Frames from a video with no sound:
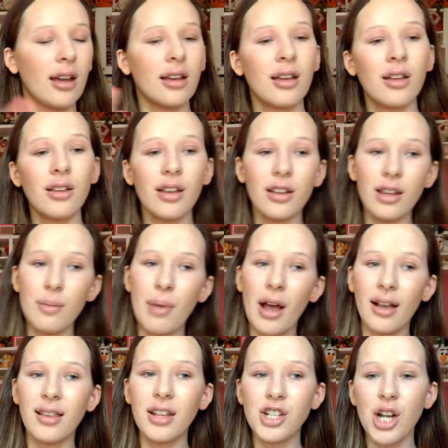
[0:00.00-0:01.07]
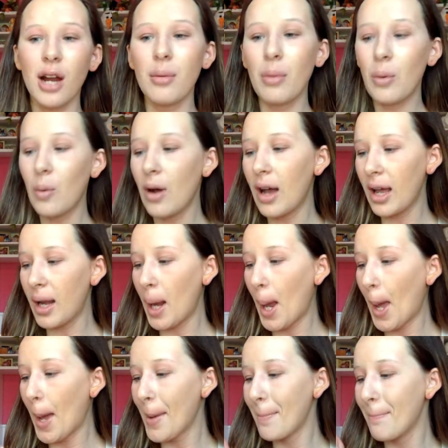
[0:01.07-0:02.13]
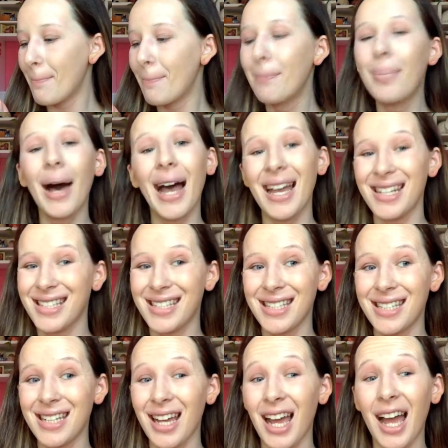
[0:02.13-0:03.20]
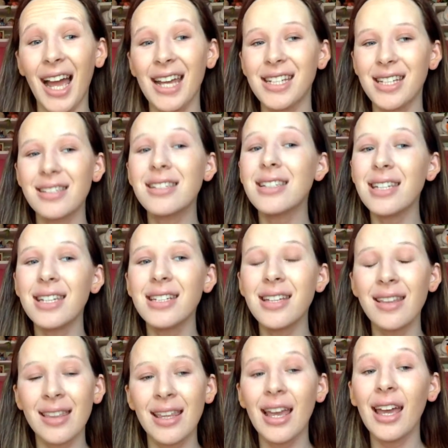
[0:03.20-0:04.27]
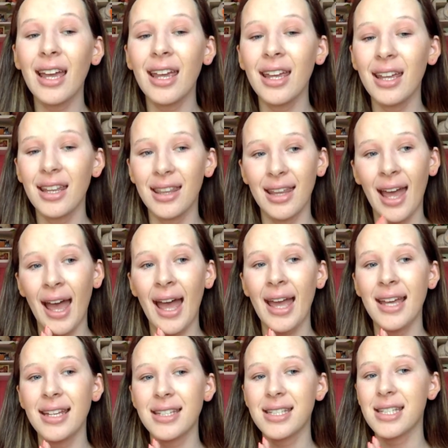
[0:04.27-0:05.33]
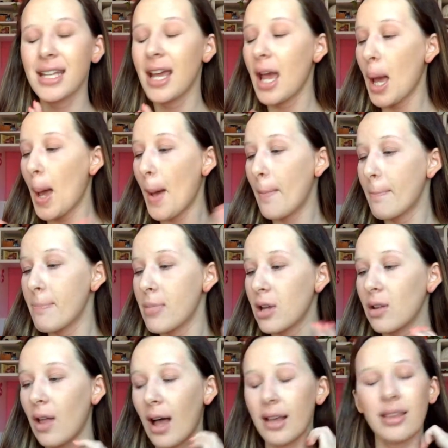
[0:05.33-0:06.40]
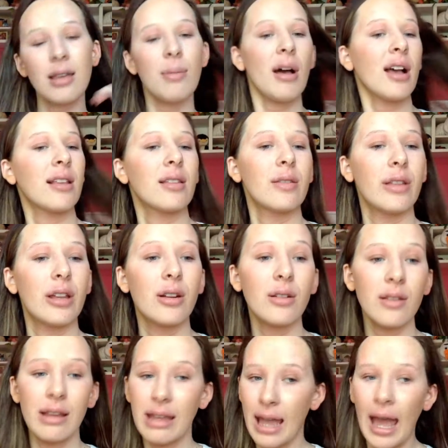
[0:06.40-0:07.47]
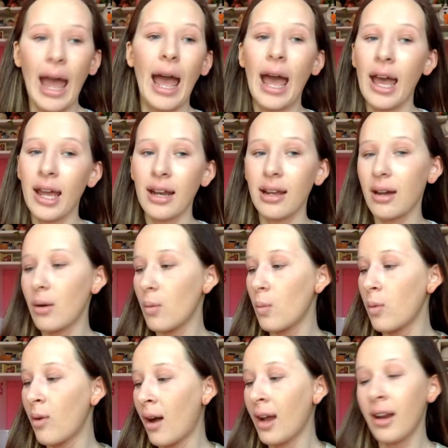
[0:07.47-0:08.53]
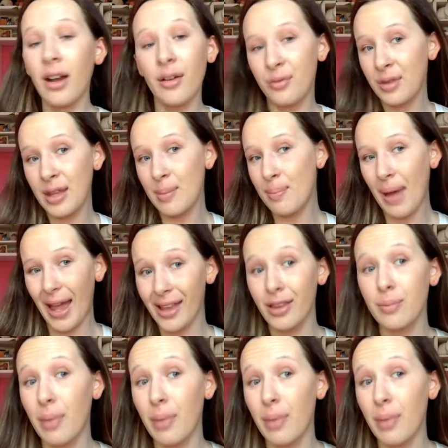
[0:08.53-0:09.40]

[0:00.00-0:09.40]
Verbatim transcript: clearly BoxyCharm won. But I just need to say that Glossybox literally had one of the best